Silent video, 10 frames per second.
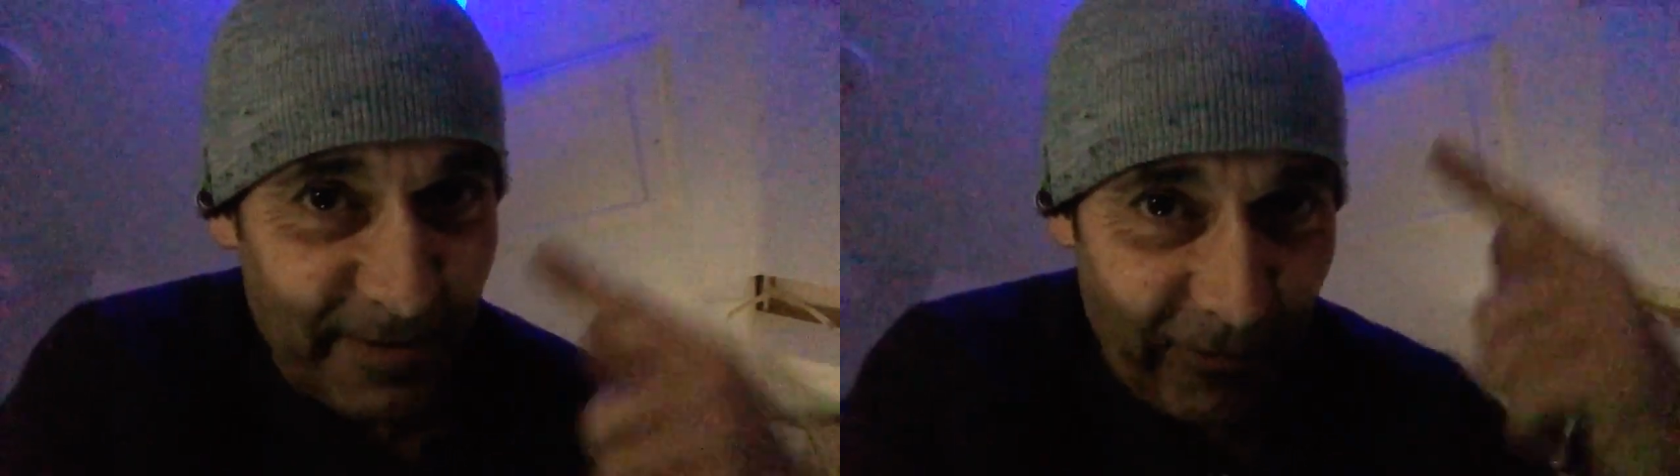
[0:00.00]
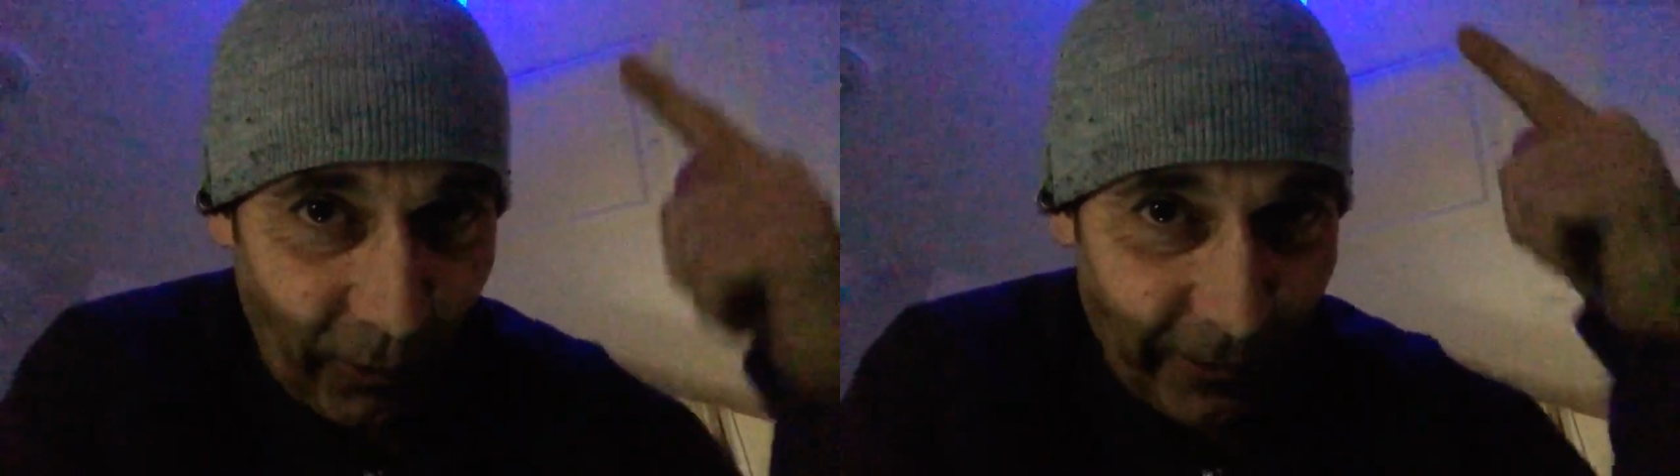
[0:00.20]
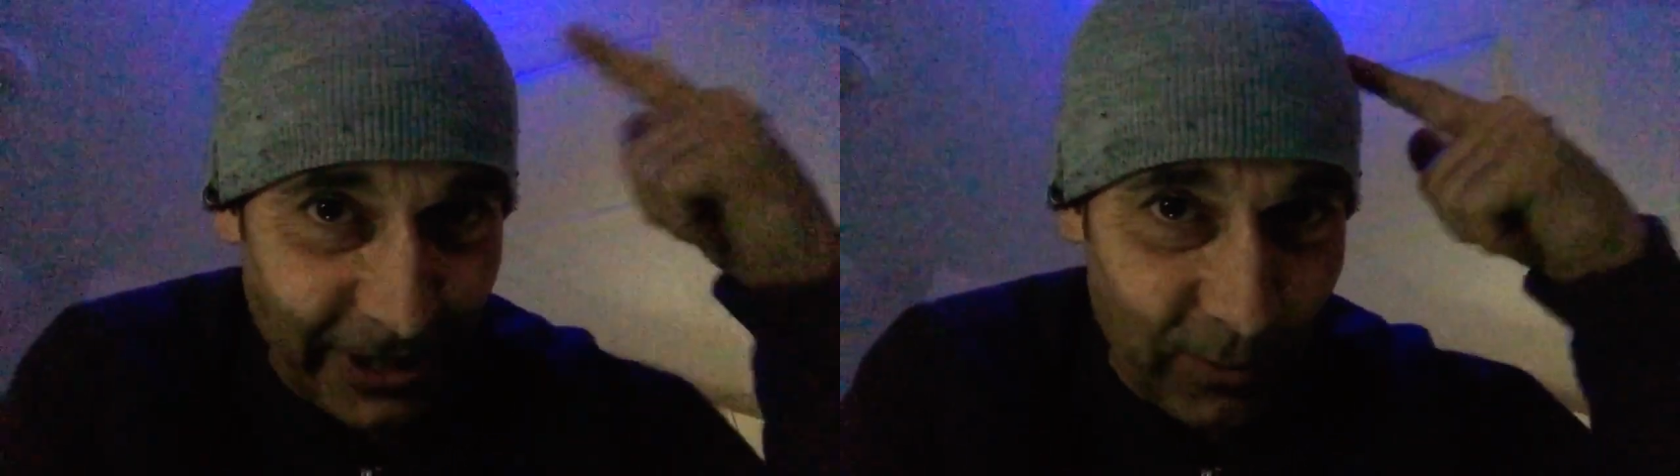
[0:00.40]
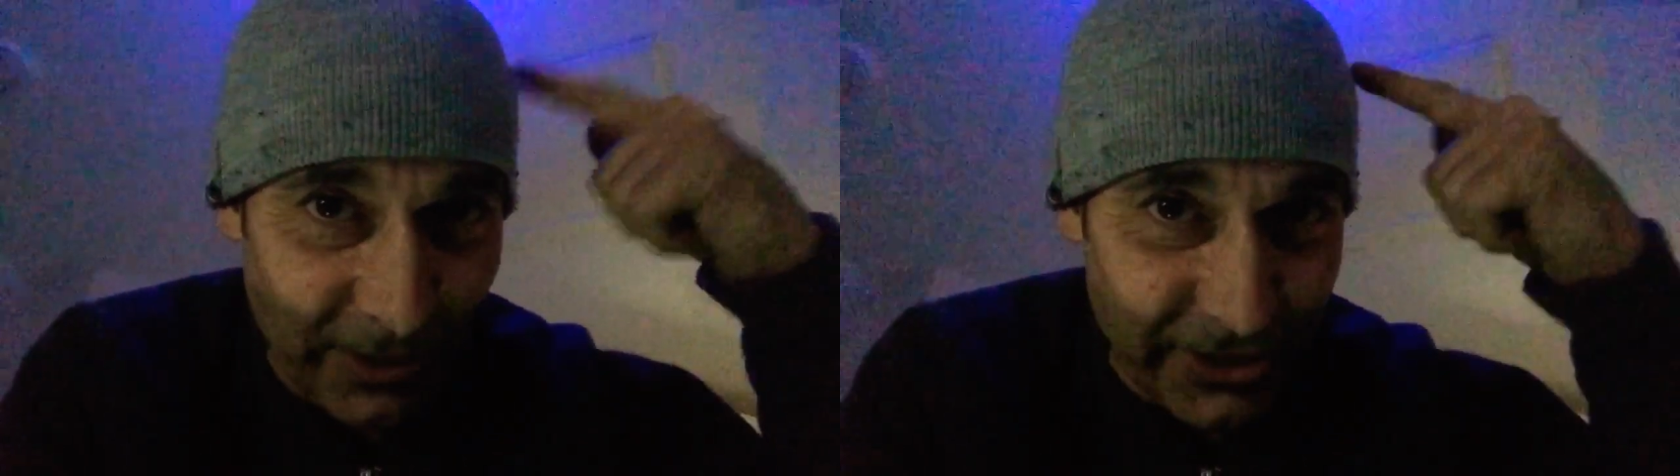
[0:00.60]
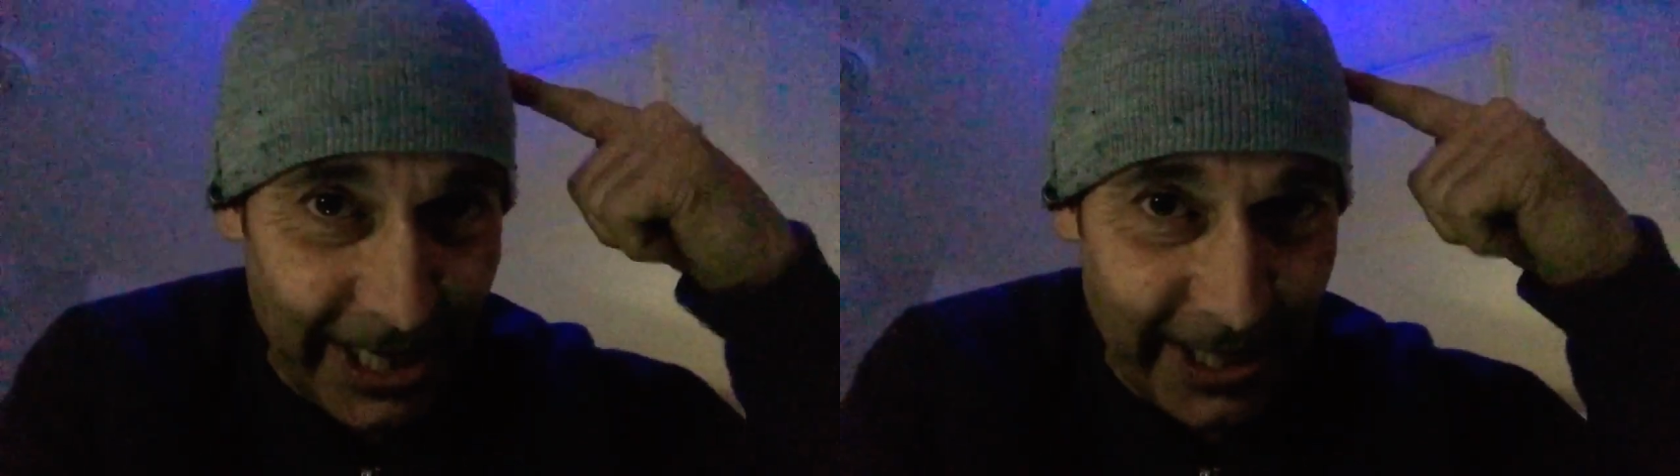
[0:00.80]
before this
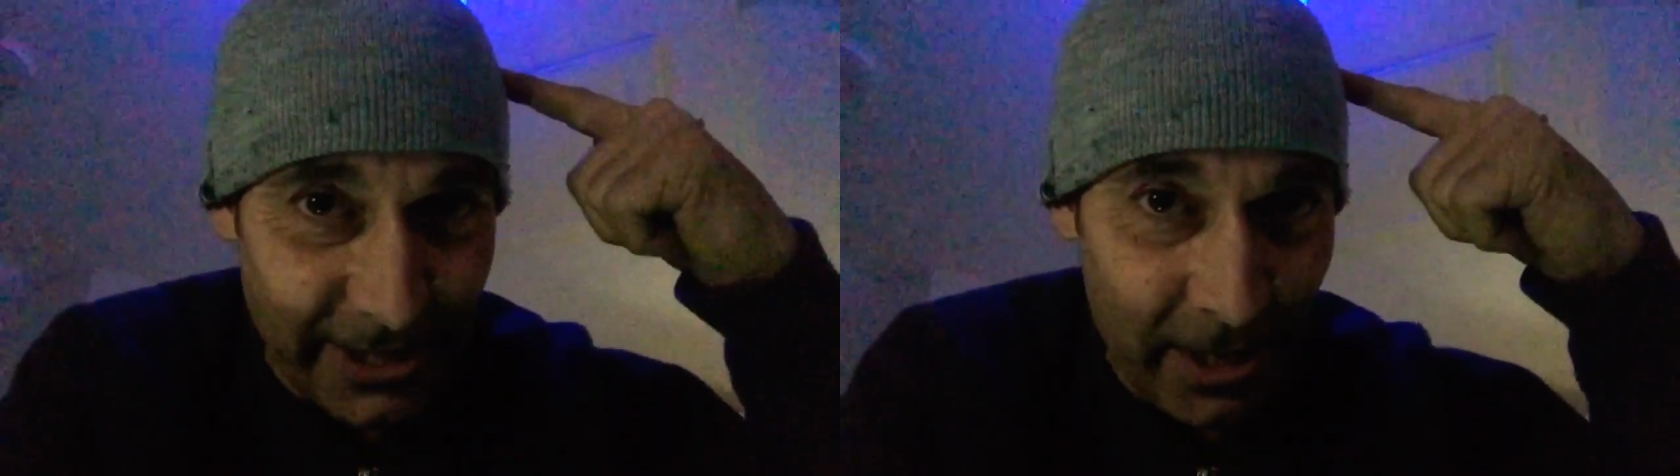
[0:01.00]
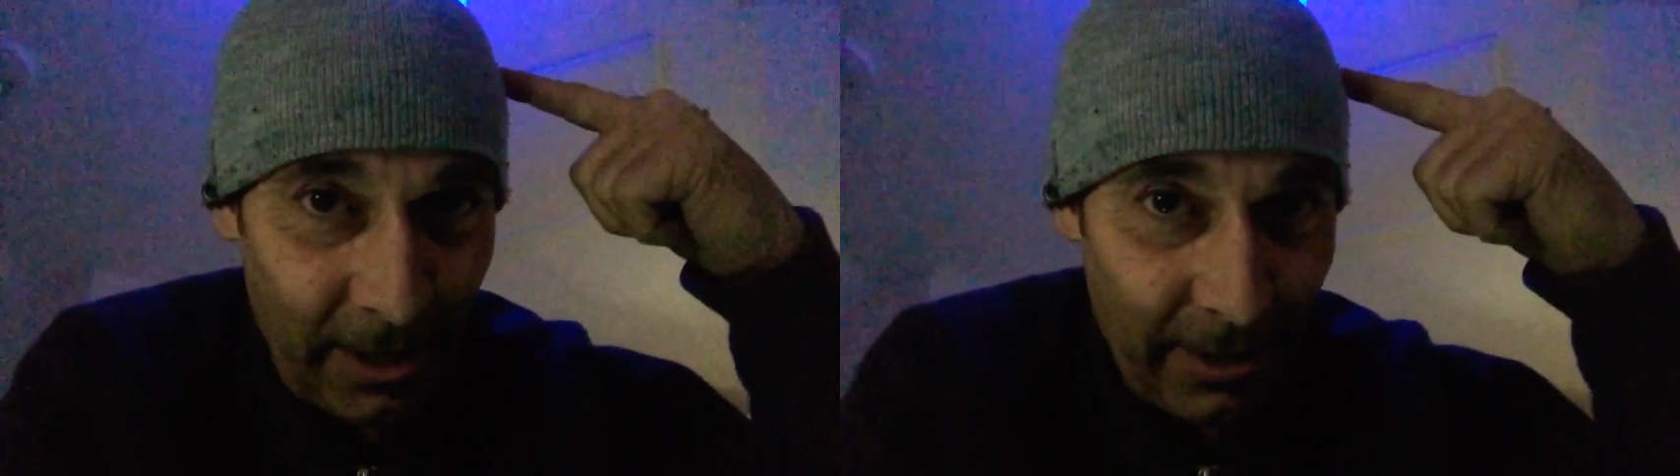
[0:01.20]
one says,